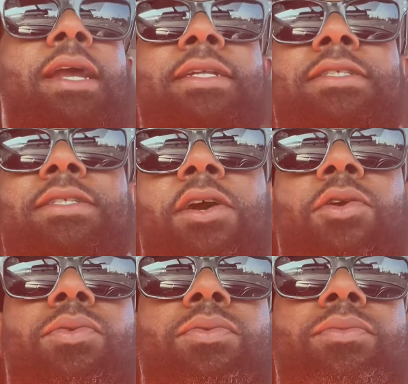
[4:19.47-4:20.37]
And
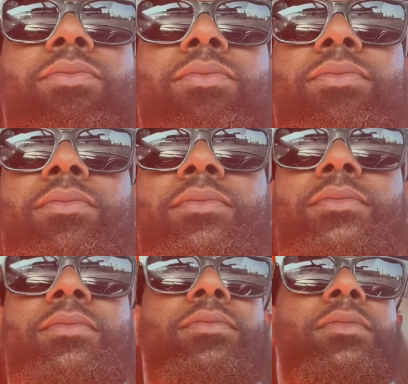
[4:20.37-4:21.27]
so
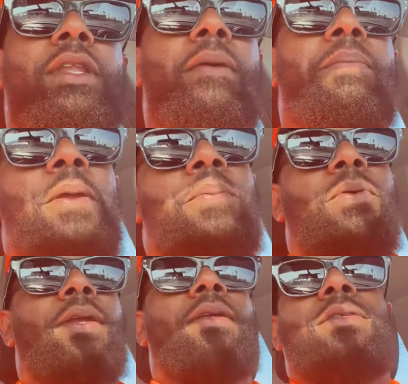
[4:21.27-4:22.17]

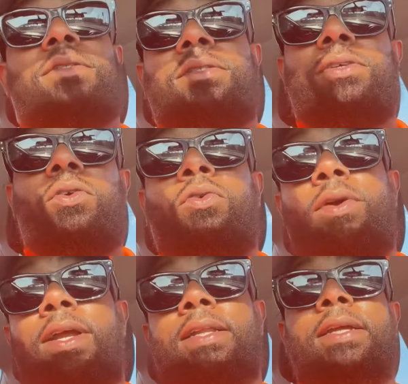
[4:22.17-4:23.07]
people so
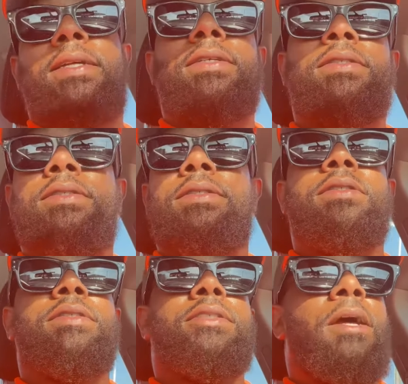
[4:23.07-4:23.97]
quickly
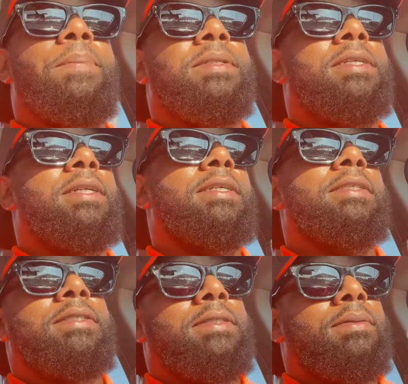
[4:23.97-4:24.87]
jump into
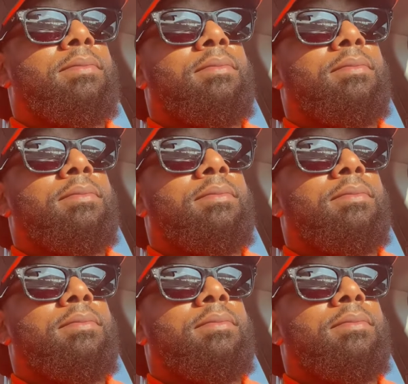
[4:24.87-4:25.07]
these